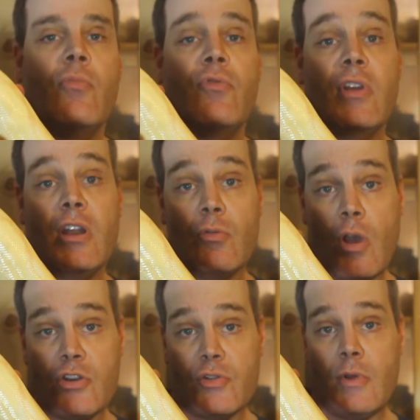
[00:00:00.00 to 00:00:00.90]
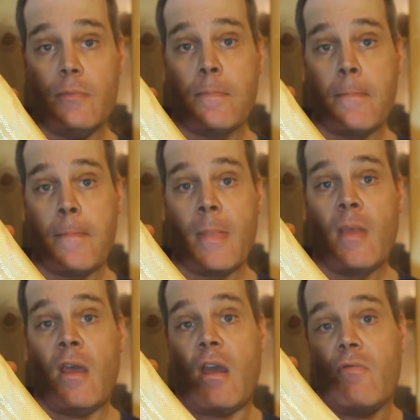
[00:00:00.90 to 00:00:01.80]
feeding regimen
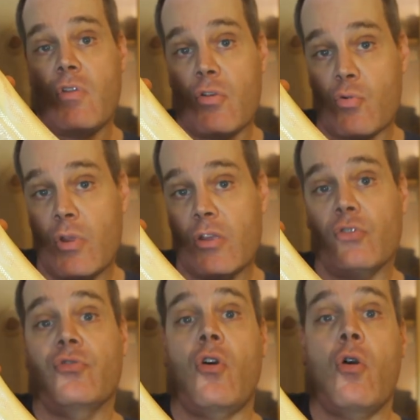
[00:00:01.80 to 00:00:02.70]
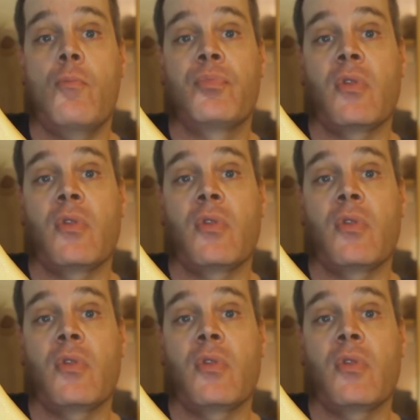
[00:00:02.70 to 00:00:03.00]
every other week or so